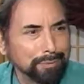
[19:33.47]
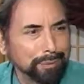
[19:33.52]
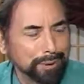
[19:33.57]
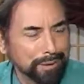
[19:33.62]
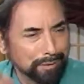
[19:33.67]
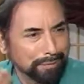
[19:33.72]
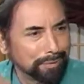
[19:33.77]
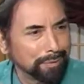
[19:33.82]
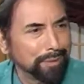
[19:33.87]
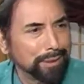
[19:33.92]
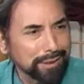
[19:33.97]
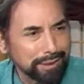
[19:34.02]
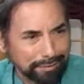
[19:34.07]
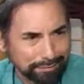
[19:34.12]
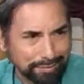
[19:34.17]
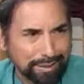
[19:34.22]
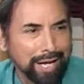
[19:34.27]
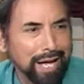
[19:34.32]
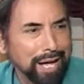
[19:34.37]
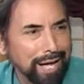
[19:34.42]
with the voice
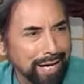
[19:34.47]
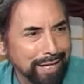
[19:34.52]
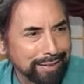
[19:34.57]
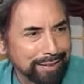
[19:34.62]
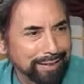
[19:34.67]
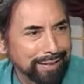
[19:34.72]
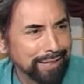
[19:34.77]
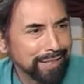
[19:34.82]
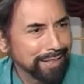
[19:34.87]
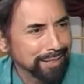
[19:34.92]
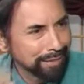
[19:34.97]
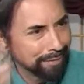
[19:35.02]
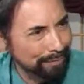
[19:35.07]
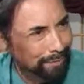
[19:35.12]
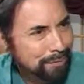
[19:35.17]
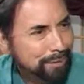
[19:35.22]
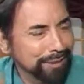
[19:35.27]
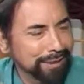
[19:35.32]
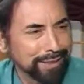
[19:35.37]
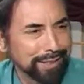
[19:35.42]
of God. The
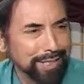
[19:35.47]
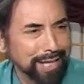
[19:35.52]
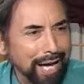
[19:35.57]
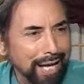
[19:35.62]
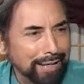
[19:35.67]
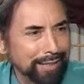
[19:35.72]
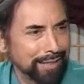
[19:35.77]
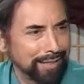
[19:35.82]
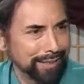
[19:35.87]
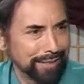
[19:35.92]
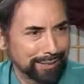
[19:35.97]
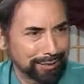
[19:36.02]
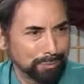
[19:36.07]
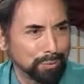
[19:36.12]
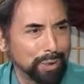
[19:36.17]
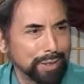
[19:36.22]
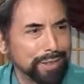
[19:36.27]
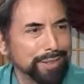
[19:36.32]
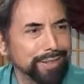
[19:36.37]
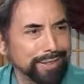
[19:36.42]
voice of God that is
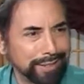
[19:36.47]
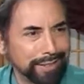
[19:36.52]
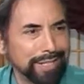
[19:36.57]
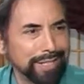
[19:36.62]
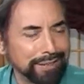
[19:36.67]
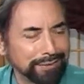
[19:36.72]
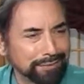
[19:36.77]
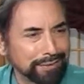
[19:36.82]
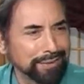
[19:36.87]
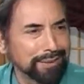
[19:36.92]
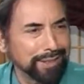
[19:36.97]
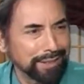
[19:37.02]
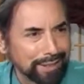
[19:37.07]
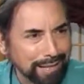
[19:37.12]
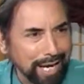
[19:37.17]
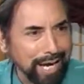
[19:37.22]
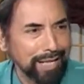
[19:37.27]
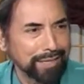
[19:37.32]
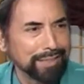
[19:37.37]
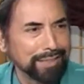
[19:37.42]
one of the gifts that
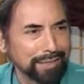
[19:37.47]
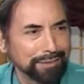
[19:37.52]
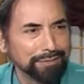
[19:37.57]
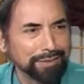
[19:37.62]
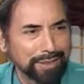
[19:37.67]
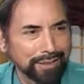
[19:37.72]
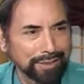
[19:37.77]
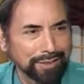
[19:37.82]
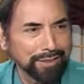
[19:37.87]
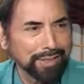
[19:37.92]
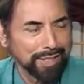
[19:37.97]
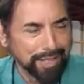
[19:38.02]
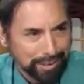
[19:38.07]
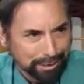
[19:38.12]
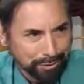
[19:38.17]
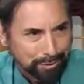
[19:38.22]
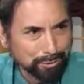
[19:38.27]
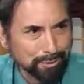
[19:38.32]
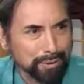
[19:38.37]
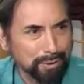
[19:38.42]
God gives us
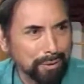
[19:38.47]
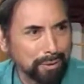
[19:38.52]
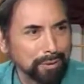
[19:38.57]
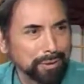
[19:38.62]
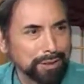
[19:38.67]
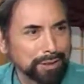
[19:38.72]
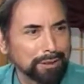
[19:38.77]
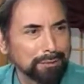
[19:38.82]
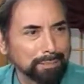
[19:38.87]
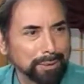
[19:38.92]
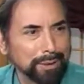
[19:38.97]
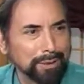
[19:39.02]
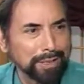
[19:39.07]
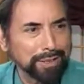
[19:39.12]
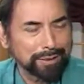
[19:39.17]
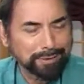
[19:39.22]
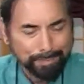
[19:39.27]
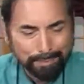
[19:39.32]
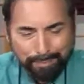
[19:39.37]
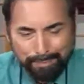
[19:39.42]
through the Holy
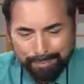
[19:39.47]
Spirit.